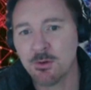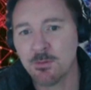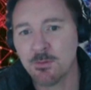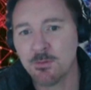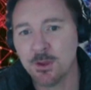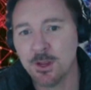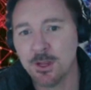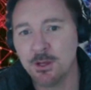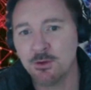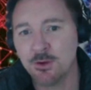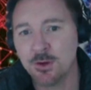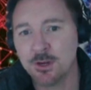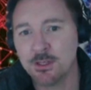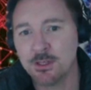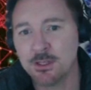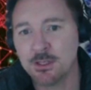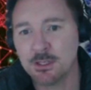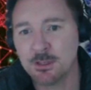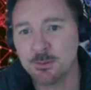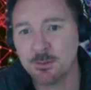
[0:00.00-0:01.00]
injuries
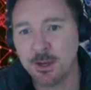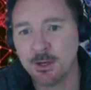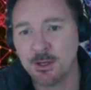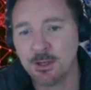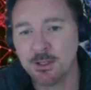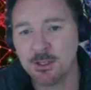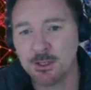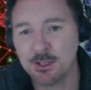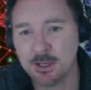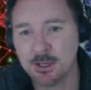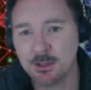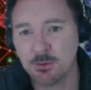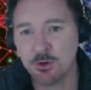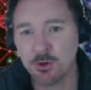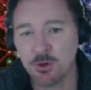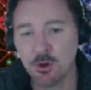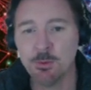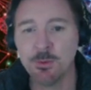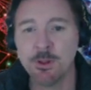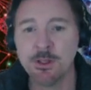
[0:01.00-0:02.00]
and suspensions, as we
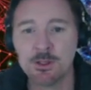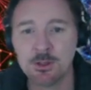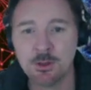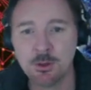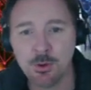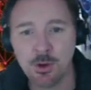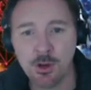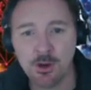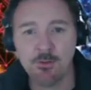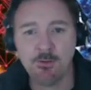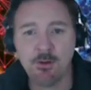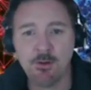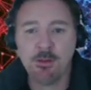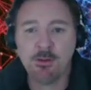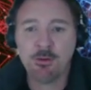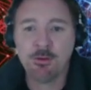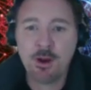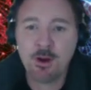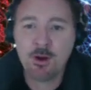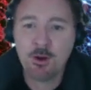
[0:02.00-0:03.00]
normally do, we're going to run
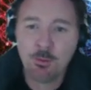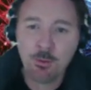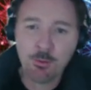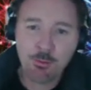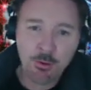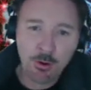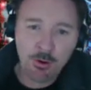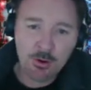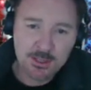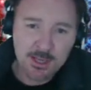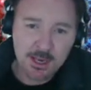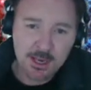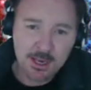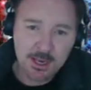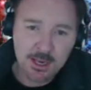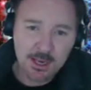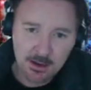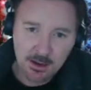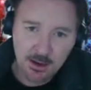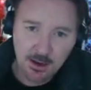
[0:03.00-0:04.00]
through our normal
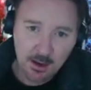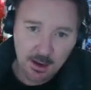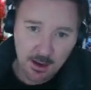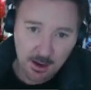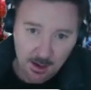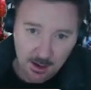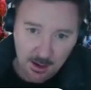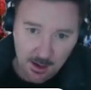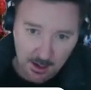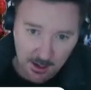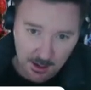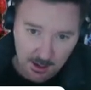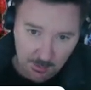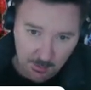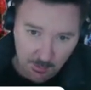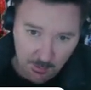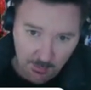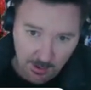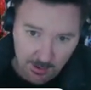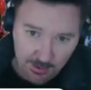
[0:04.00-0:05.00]
process.
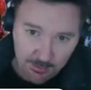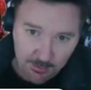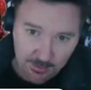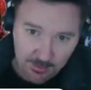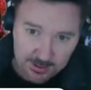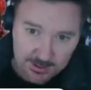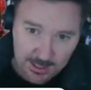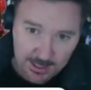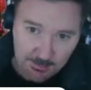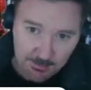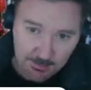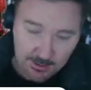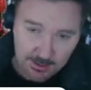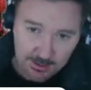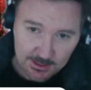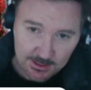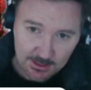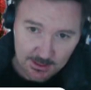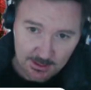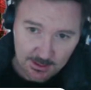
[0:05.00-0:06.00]
We'll run through the team
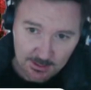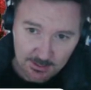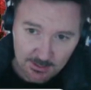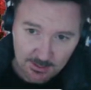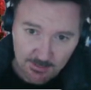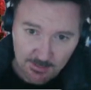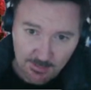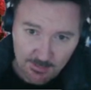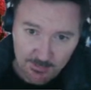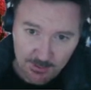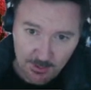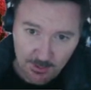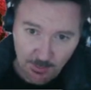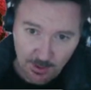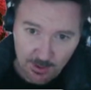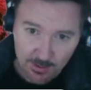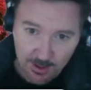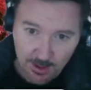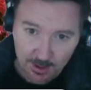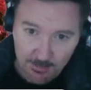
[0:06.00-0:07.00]
list, the ref and the
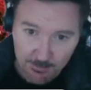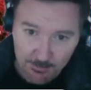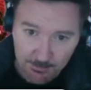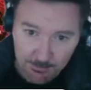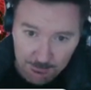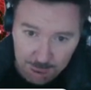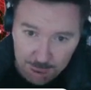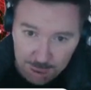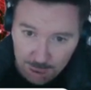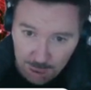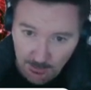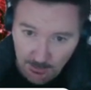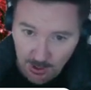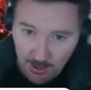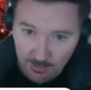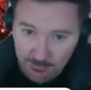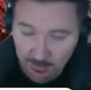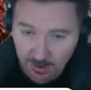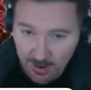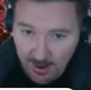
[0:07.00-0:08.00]
weather, run
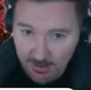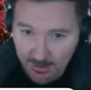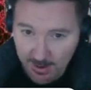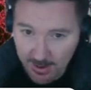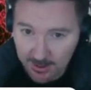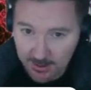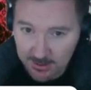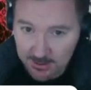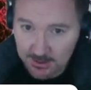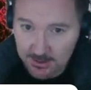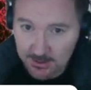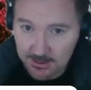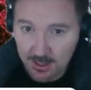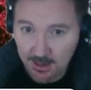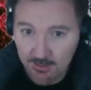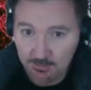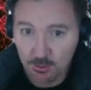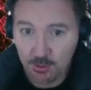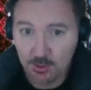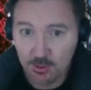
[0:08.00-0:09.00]
over our analysis,
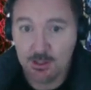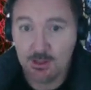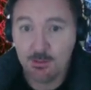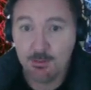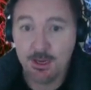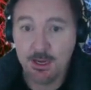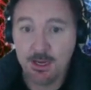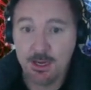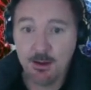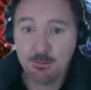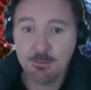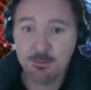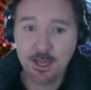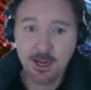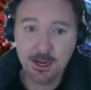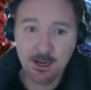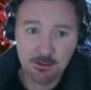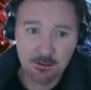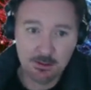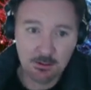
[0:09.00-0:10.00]
have a look at the betting
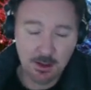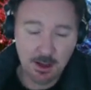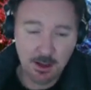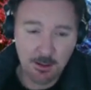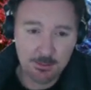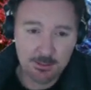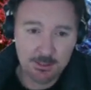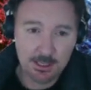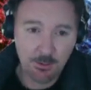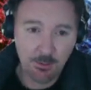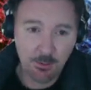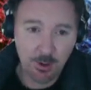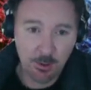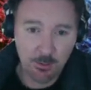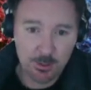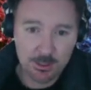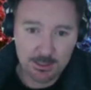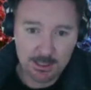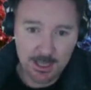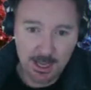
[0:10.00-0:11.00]
update, see where
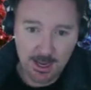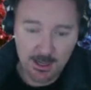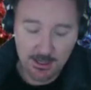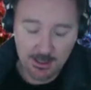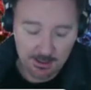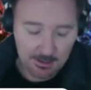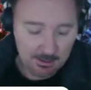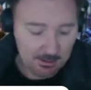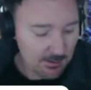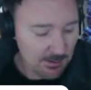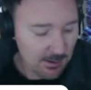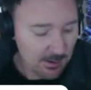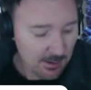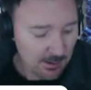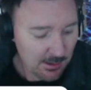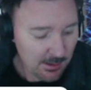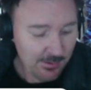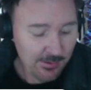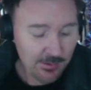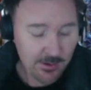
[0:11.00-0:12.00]
we stand. And
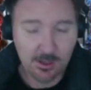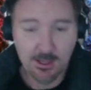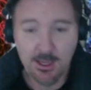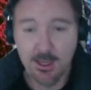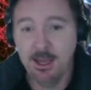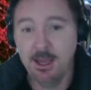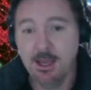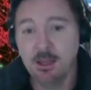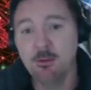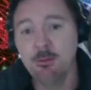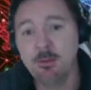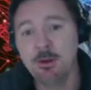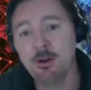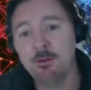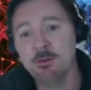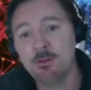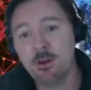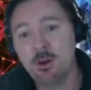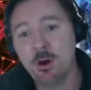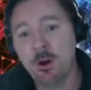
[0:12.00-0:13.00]
another key element
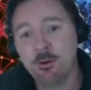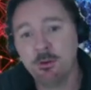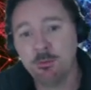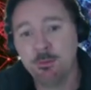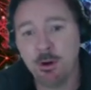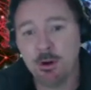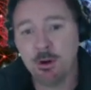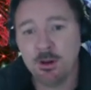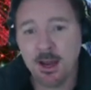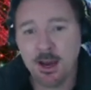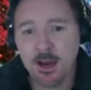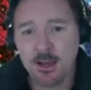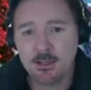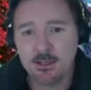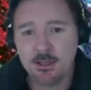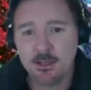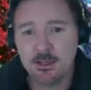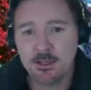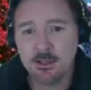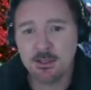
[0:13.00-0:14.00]
of the Nightwood
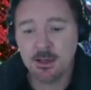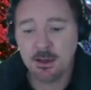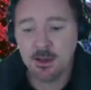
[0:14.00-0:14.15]
podcast is